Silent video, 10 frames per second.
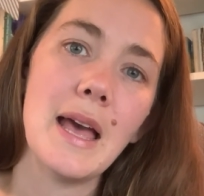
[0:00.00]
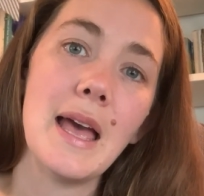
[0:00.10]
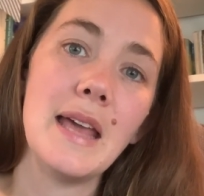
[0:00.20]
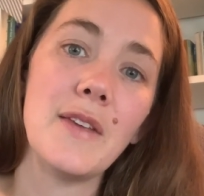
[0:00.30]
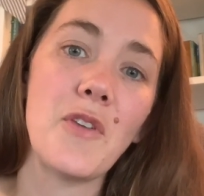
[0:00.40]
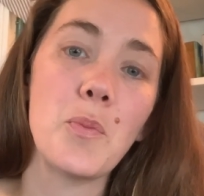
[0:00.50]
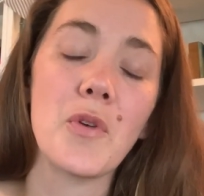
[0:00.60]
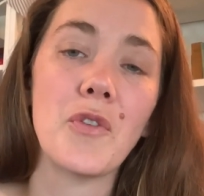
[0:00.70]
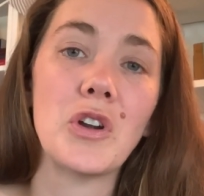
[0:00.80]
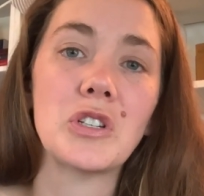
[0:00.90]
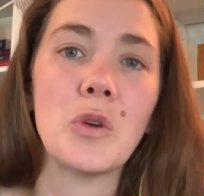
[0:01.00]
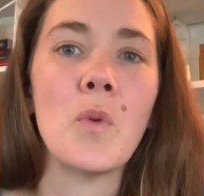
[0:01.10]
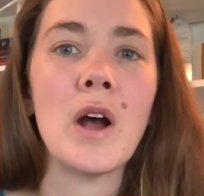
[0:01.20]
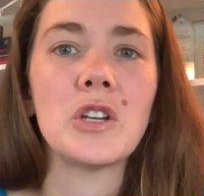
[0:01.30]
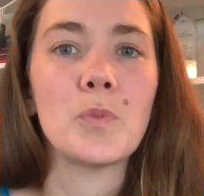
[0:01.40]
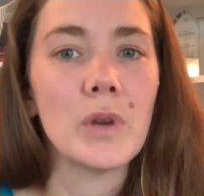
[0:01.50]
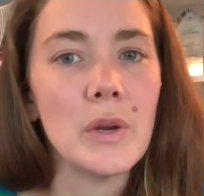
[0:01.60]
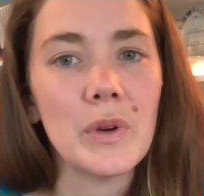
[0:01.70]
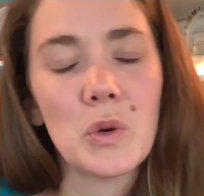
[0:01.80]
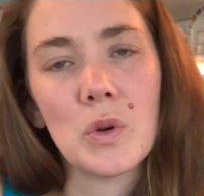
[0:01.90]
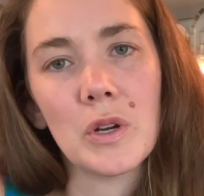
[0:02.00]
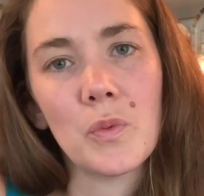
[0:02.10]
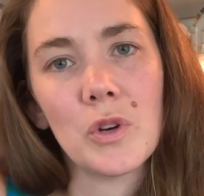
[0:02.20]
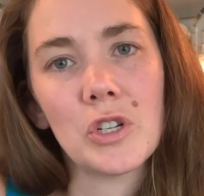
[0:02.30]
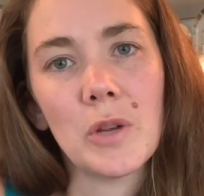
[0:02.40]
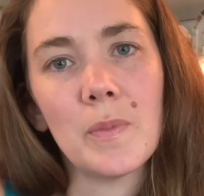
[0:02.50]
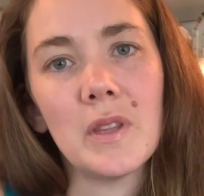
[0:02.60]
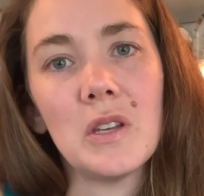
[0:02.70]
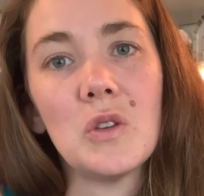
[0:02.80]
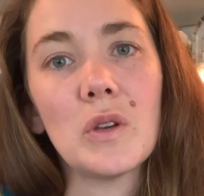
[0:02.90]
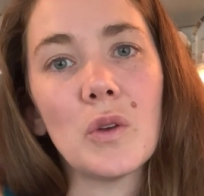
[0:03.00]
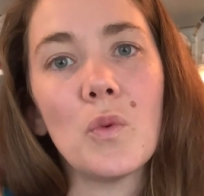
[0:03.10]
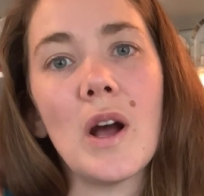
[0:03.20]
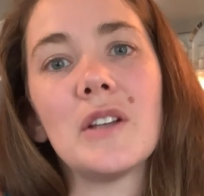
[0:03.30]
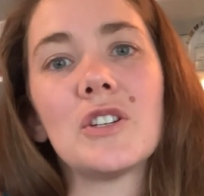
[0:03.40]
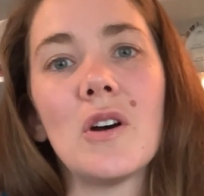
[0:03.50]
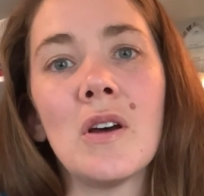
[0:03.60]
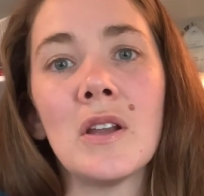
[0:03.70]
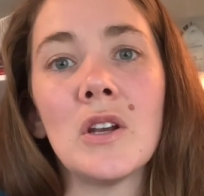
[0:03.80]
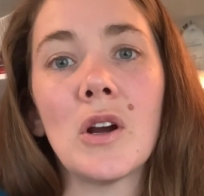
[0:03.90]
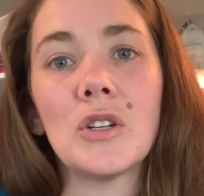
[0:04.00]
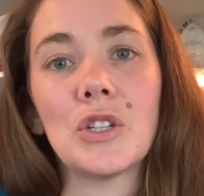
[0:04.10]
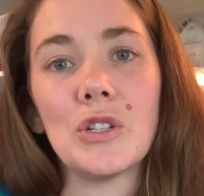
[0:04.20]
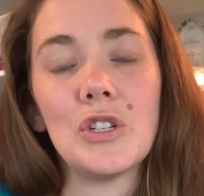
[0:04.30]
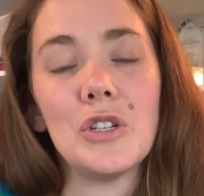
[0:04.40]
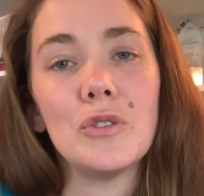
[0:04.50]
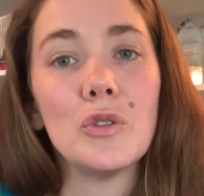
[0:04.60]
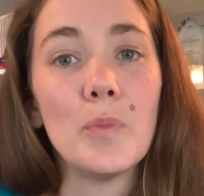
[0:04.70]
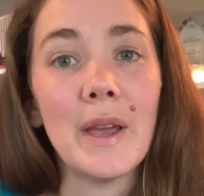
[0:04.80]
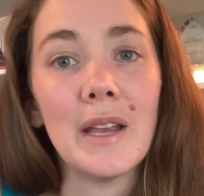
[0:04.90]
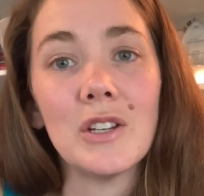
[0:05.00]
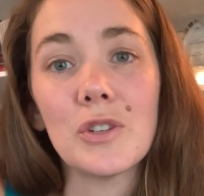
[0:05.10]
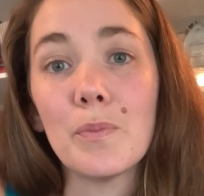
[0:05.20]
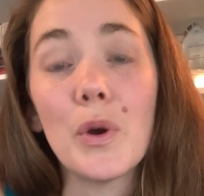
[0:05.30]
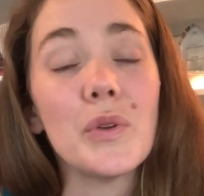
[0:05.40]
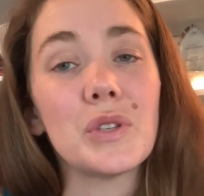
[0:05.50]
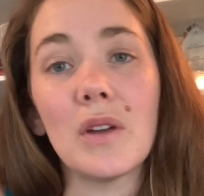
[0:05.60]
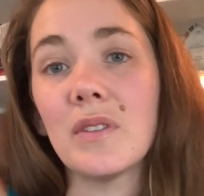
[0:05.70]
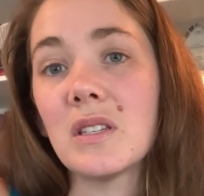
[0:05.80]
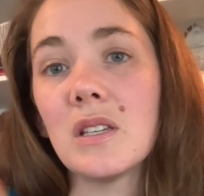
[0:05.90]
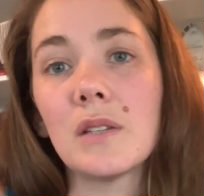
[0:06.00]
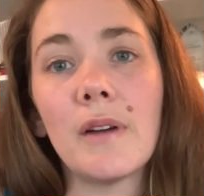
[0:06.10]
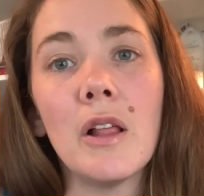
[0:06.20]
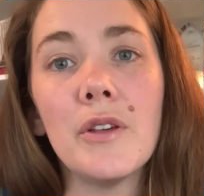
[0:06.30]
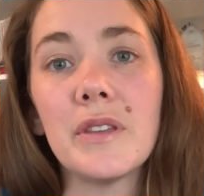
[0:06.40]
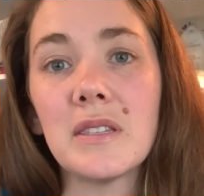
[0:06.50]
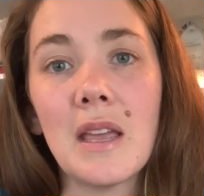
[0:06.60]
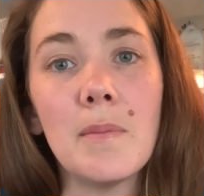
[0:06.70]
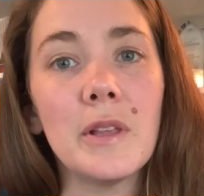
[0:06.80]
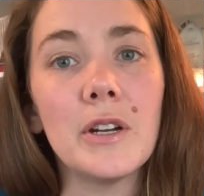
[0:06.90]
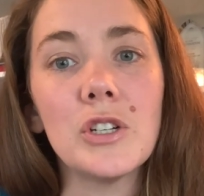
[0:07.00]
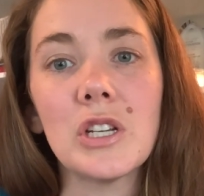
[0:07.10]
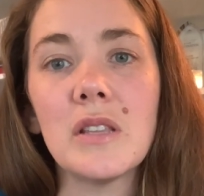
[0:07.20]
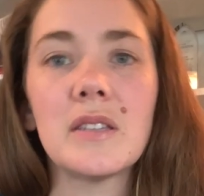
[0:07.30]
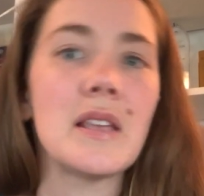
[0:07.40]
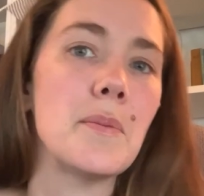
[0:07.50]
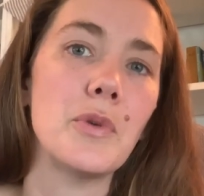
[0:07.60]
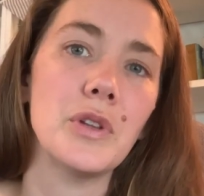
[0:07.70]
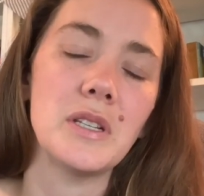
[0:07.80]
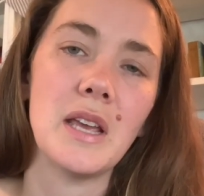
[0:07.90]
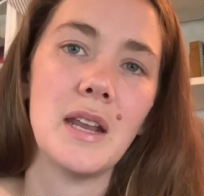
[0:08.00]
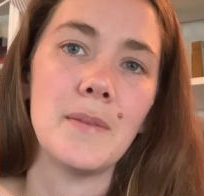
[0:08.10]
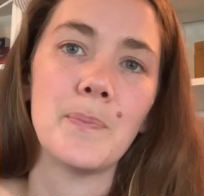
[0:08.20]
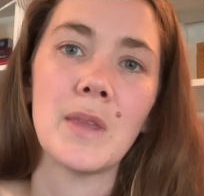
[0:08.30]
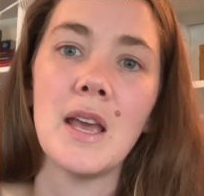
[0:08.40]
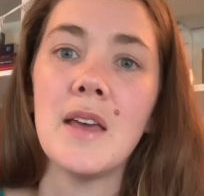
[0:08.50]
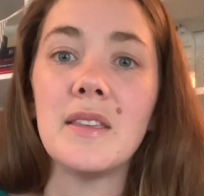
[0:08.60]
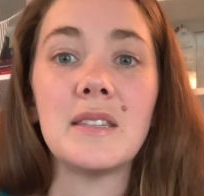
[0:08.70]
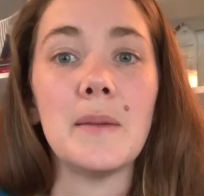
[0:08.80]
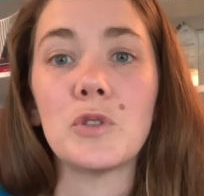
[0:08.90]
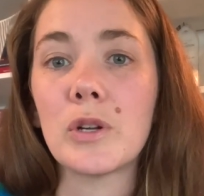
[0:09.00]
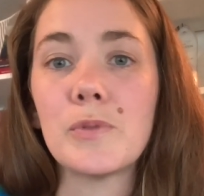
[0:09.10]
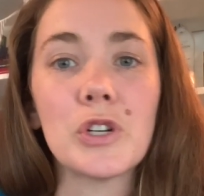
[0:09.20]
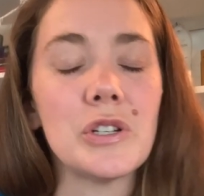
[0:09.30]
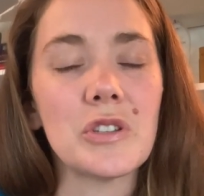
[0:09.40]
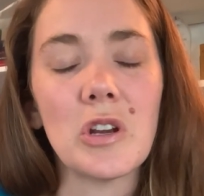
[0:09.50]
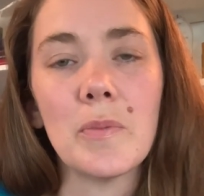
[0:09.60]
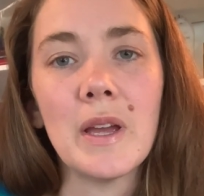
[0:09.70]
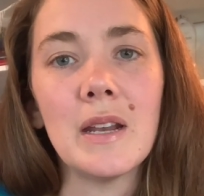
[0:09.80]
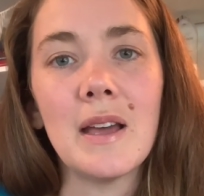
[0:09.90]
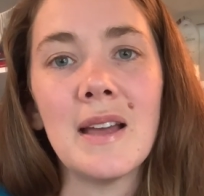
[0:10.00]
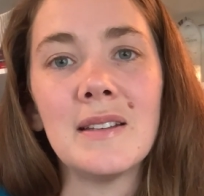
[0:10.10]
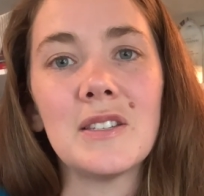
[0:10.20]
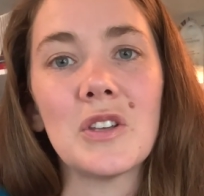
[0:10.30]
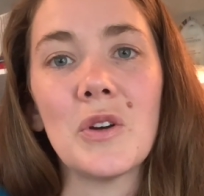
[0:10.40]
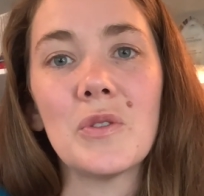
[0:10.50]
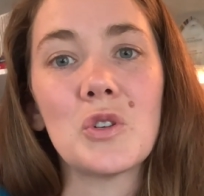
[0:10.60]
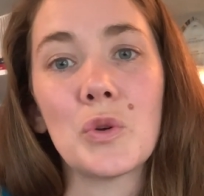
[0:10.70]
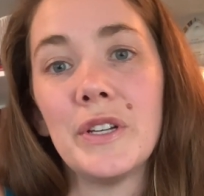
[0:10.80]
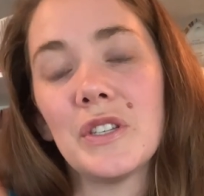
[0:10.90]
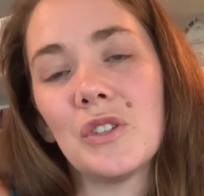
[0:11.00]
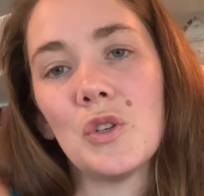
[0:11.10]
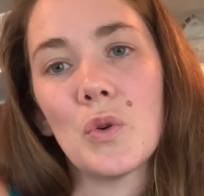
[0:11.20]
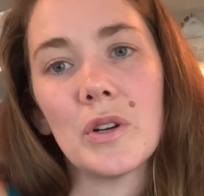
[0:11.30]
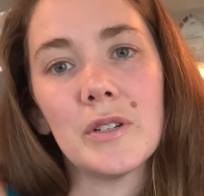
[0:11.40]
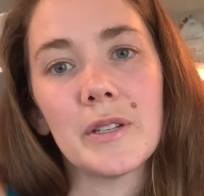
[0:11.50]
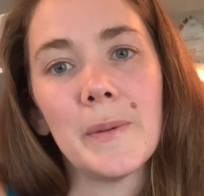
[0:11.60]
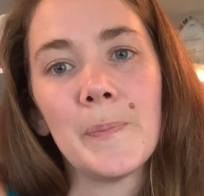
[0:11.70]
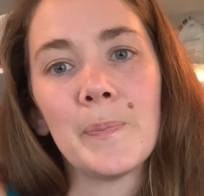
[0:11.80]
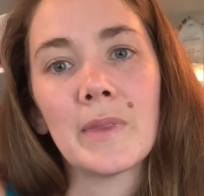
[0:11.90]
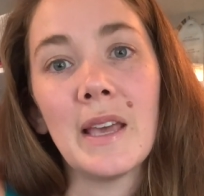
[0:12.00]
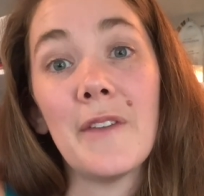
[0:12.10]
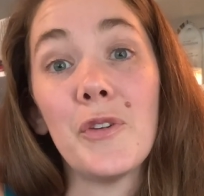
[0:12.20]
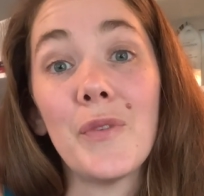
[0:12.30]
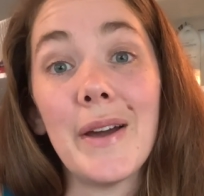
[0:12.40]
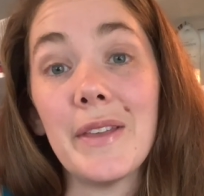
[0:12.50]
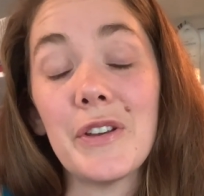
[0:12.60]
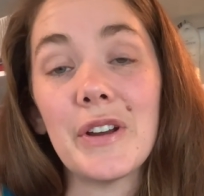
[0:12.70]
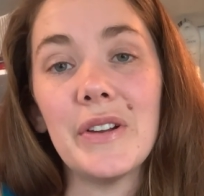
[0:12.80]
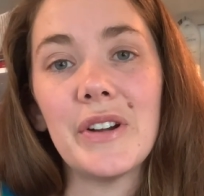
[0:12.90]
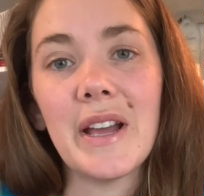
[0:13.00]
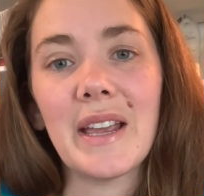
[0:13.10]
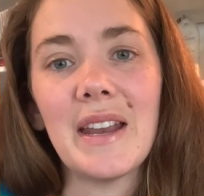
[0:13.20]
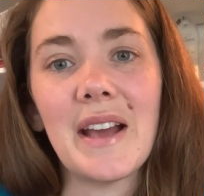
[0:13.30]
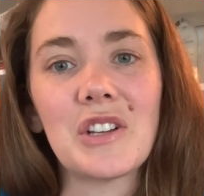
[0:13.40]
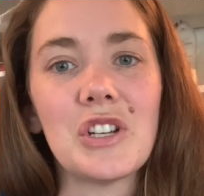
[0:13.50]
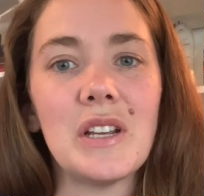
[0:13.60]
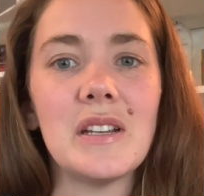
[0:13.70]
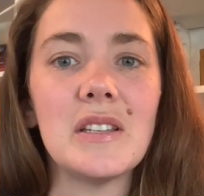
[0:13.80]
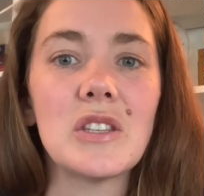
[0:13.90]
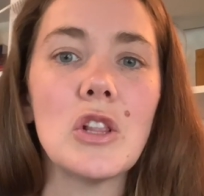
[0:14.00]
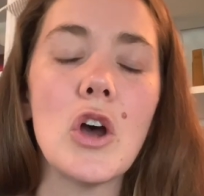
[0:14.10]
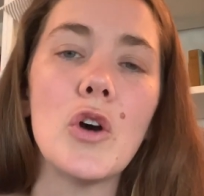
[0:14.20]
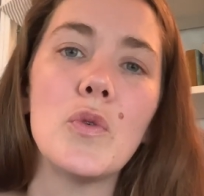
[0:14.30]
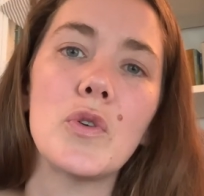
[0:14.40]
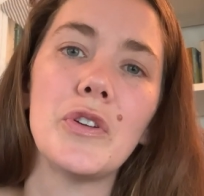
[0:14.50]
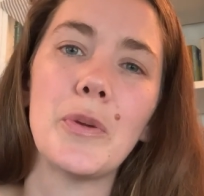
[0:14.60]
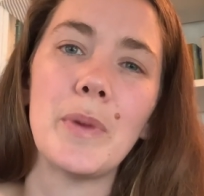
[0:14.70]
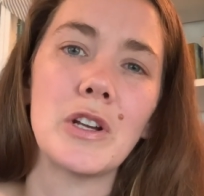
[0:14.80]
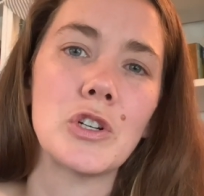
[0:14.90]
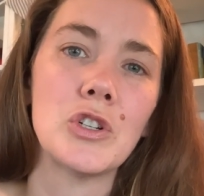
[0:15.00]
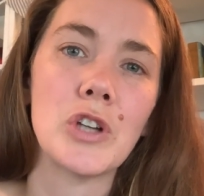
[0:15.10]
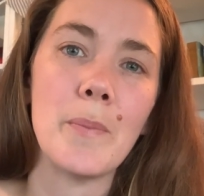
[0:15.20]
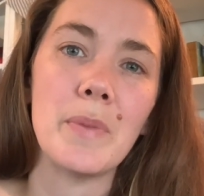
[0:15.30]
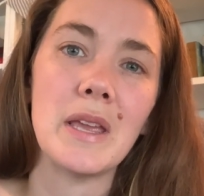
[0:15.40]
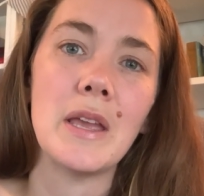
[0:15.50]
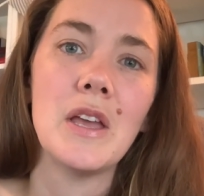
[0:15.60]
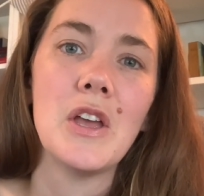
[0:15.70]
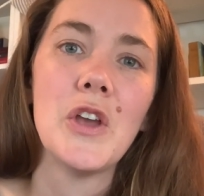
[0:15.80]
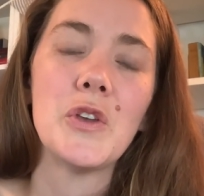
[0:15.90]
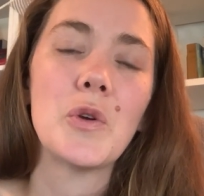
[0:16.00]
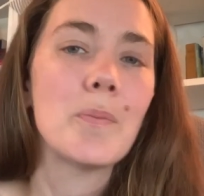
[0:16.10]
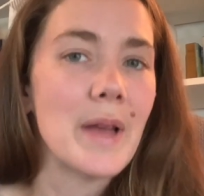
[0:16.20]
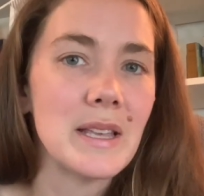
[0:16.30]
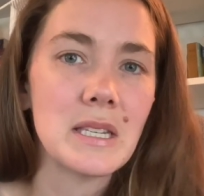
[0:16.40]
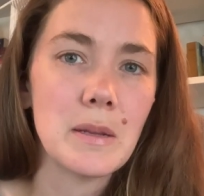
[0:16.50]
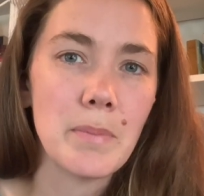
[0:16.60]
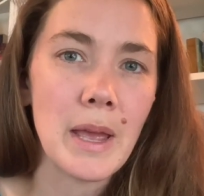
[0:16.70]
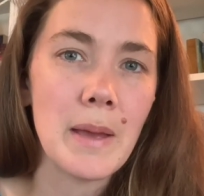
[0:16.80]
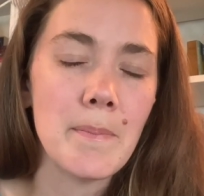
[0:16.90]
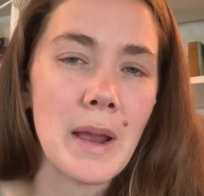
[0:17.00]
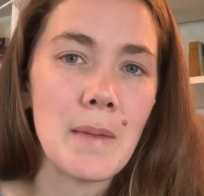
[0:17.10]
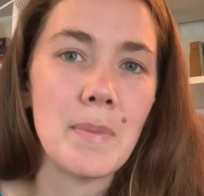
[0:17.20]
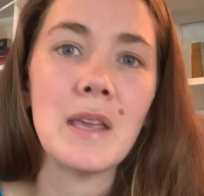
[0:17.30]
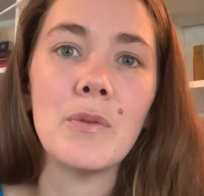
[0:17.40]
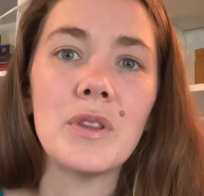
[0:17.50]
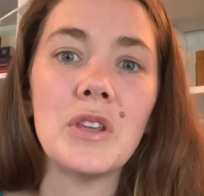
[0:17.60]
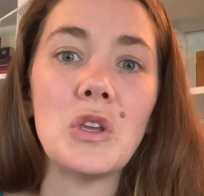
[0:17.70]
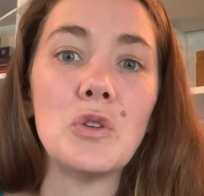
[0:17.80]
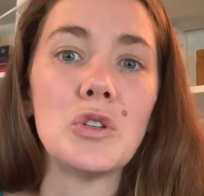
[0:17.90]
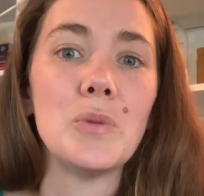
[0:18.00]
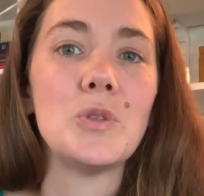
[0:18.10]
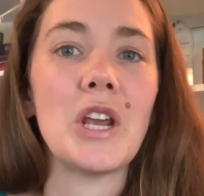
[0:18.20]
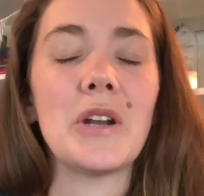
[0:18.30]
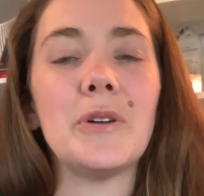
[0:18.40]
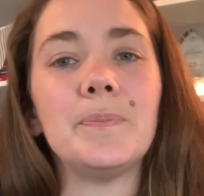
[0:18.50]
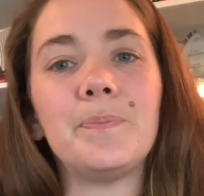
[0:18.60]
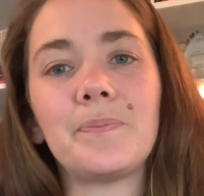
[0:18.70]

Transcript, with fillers: And if you prefer to watch pre-recorded worship, then you could watch on our church YouTube page. Both services follow the same liturgy, the same bulletin, the same scripture and sermon, and so the choice is yours. If you find that your internet connection is low or your picture jumpy, your best bet might be with the YouTube channel.